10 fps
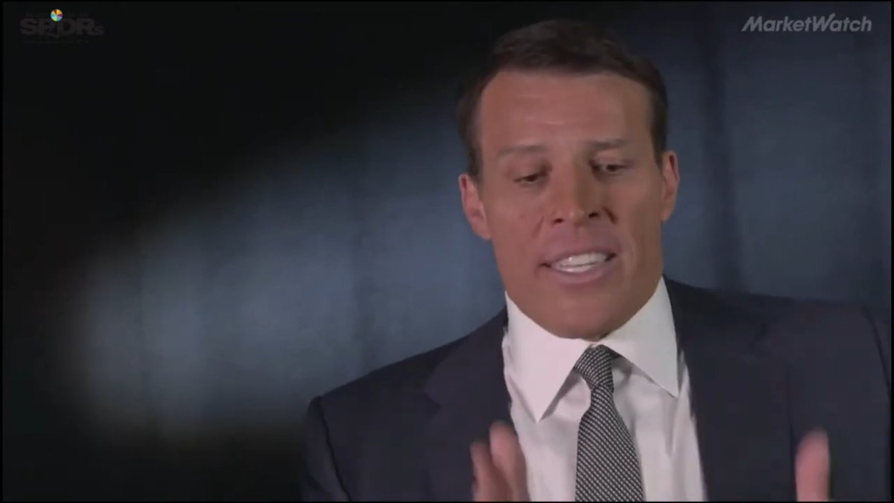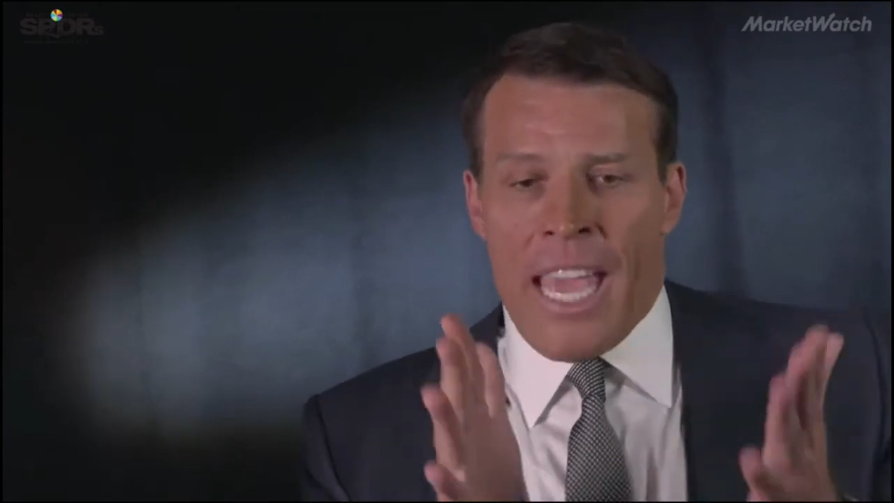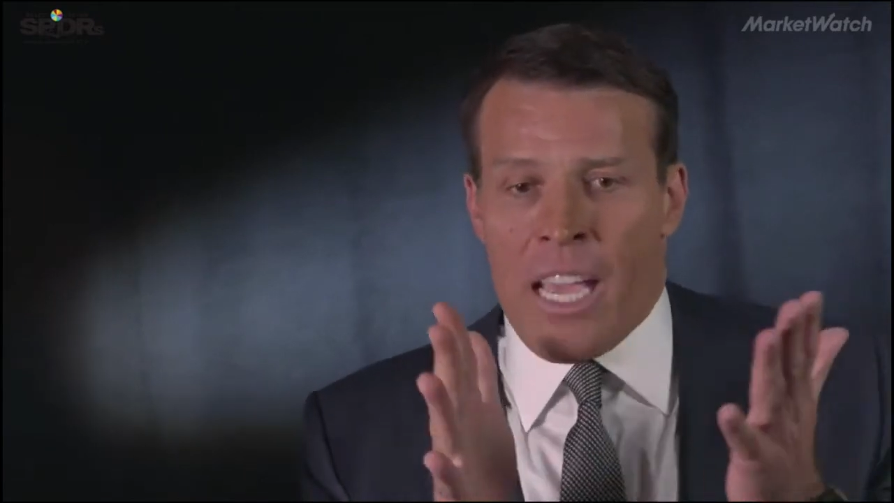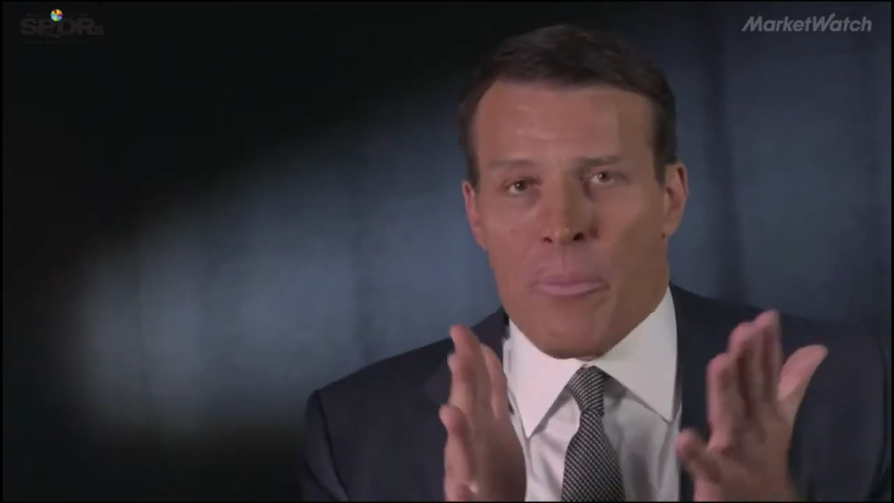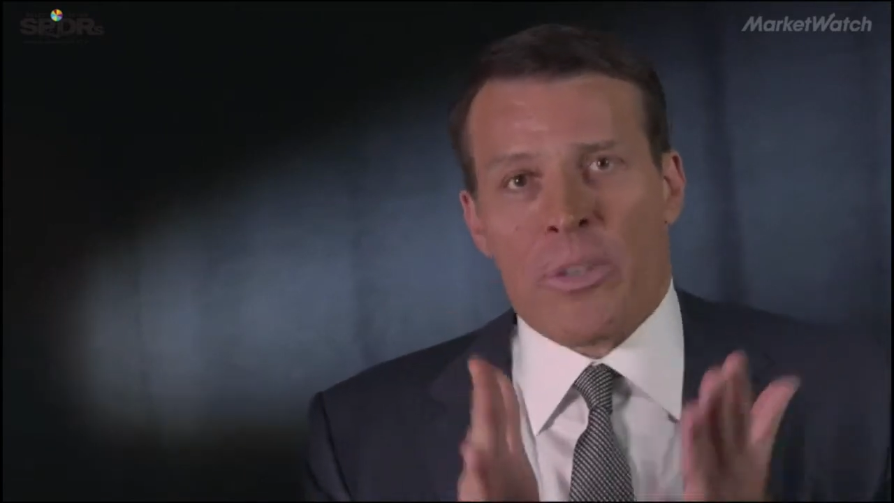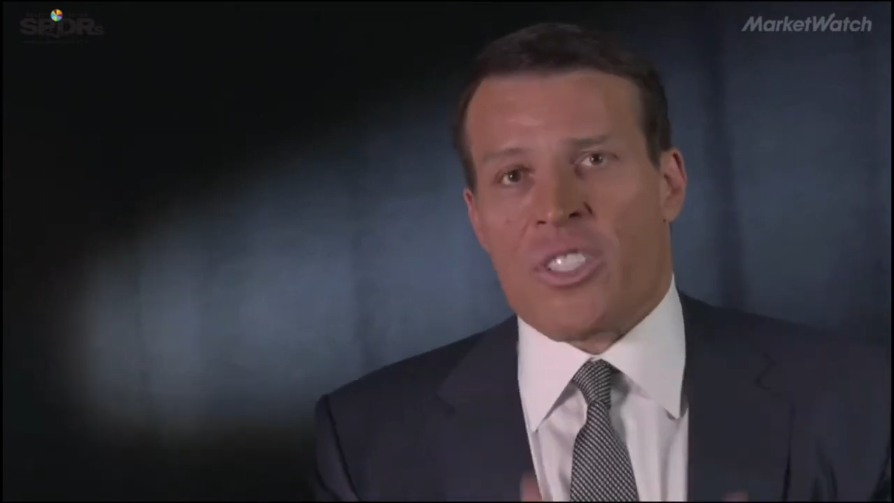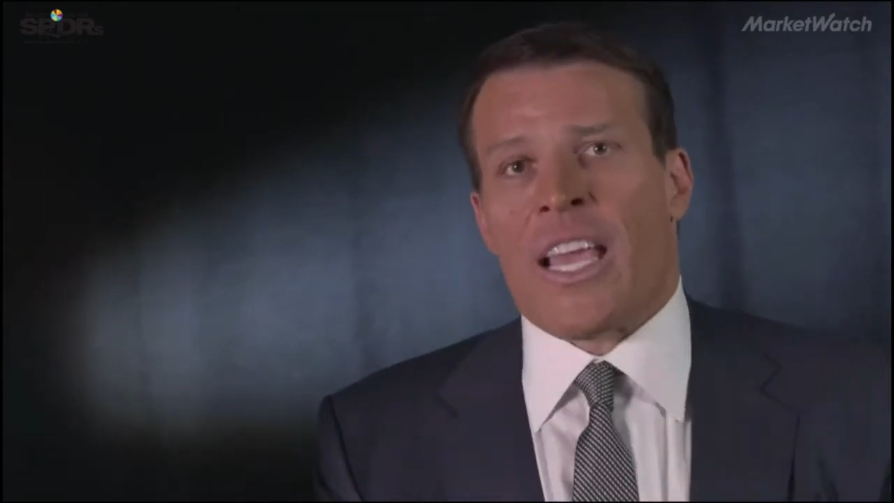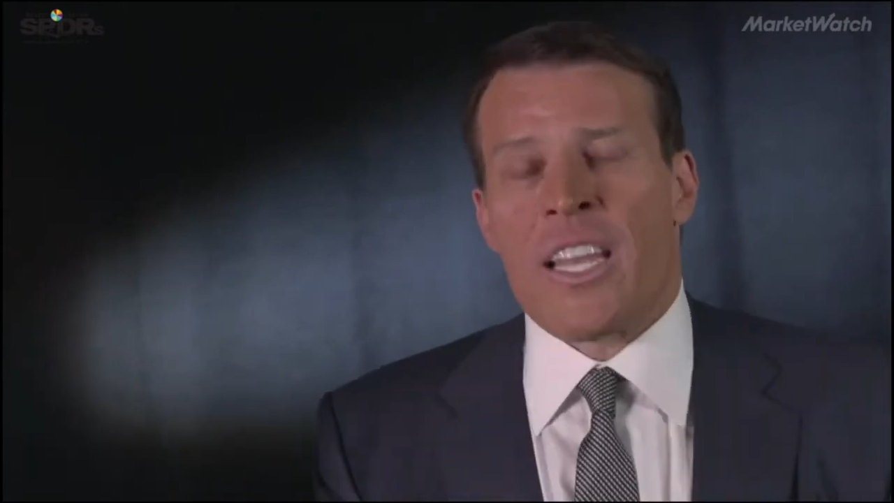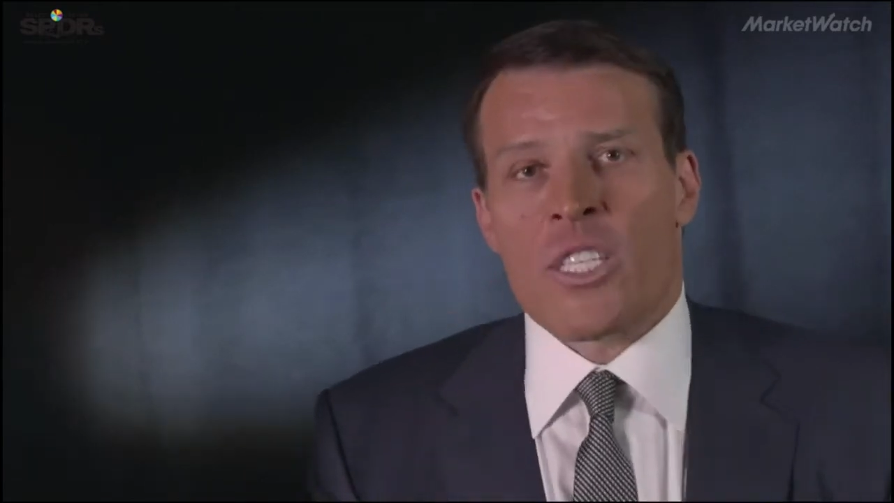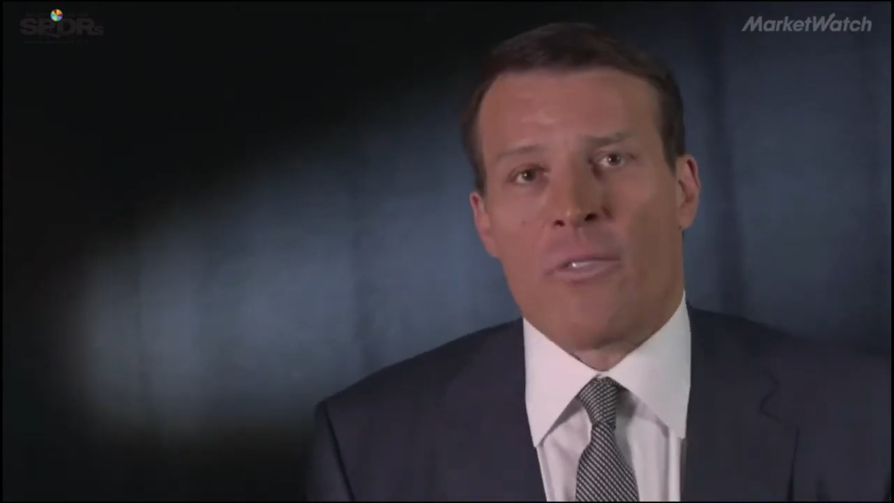to take a
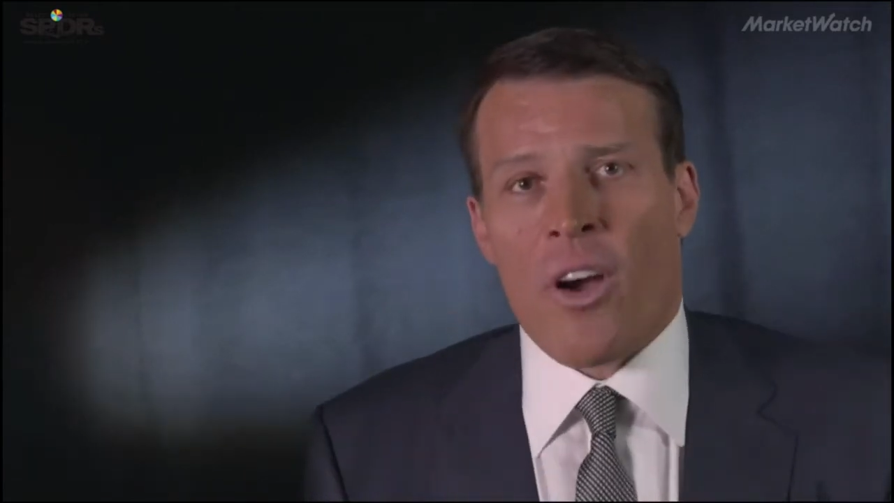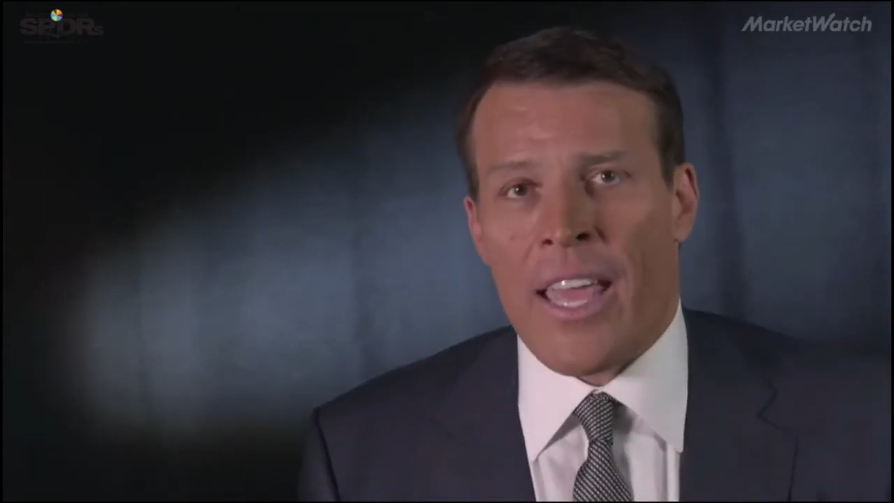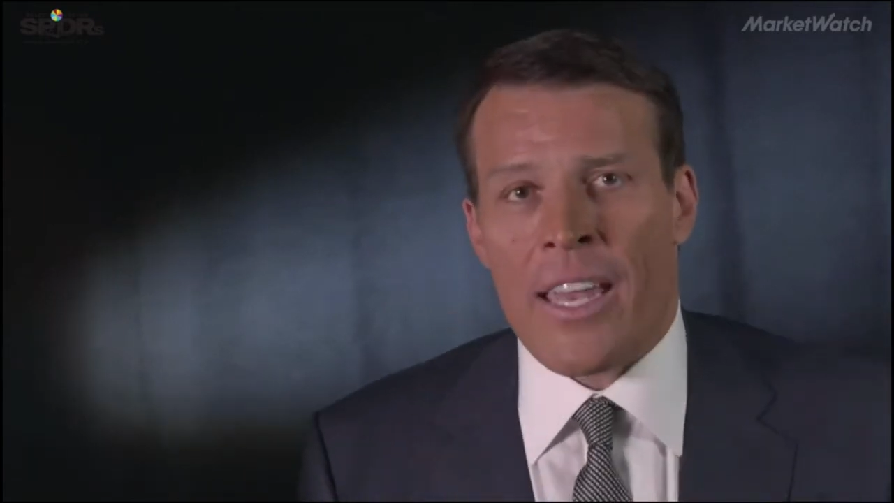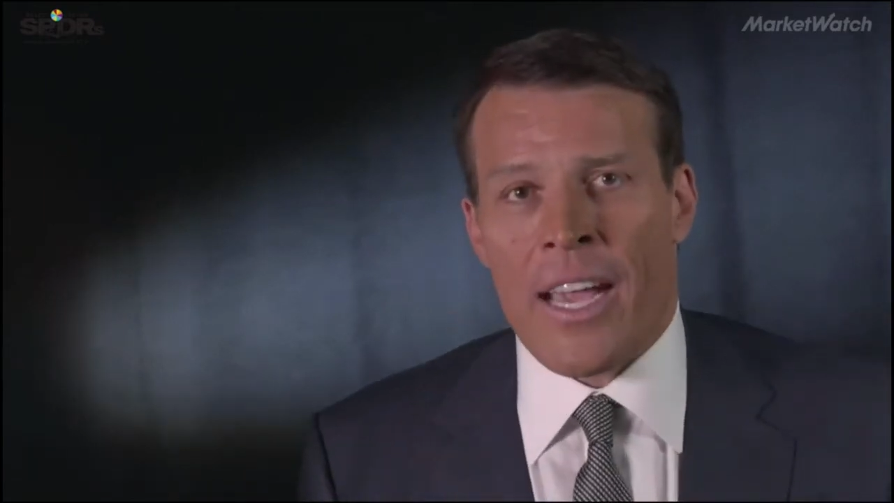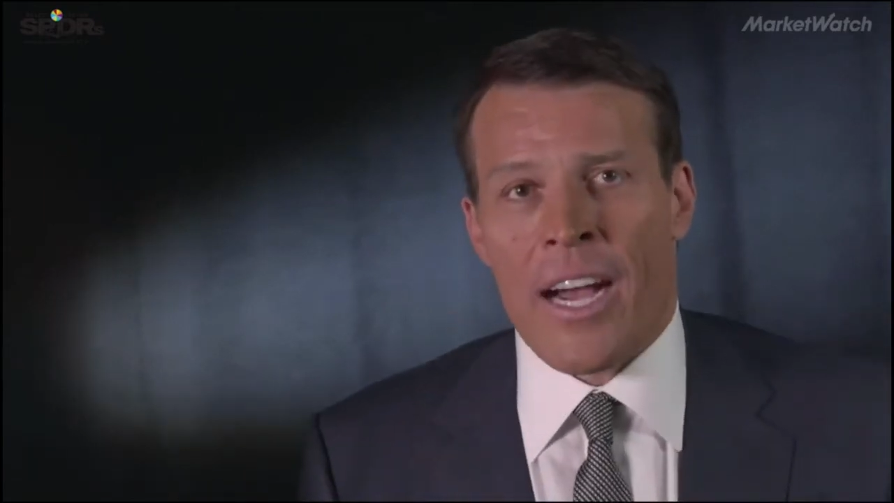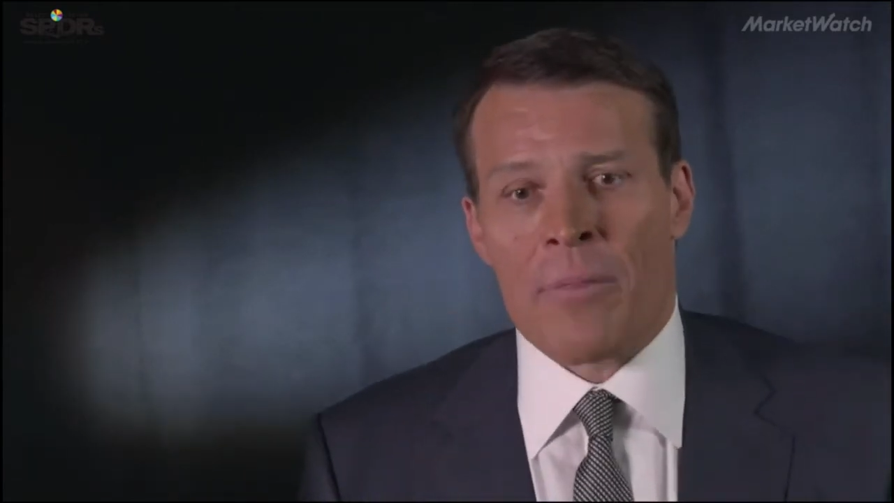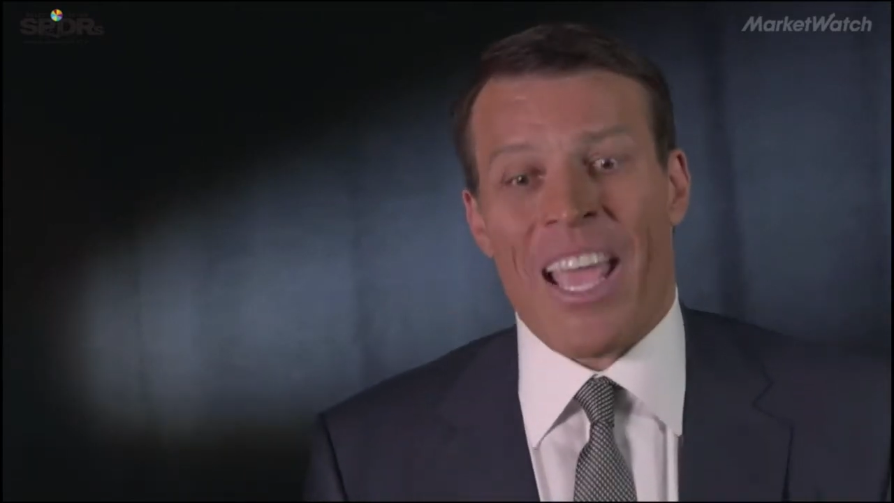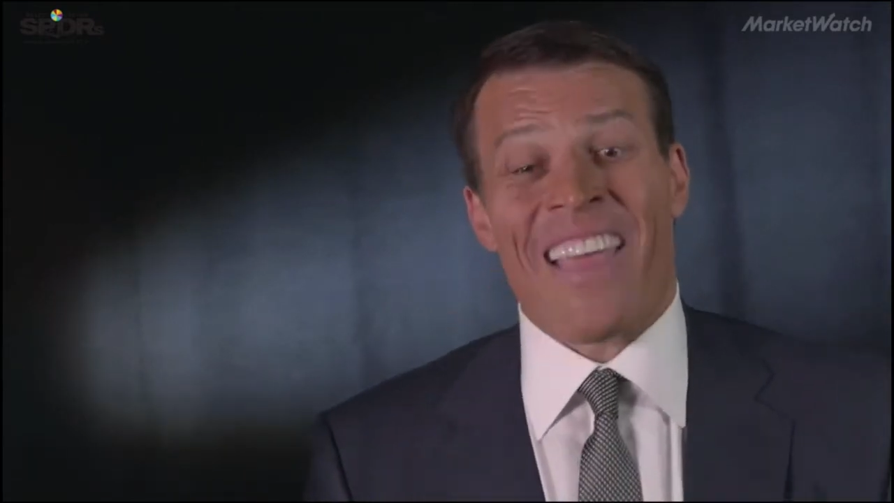percentage of our income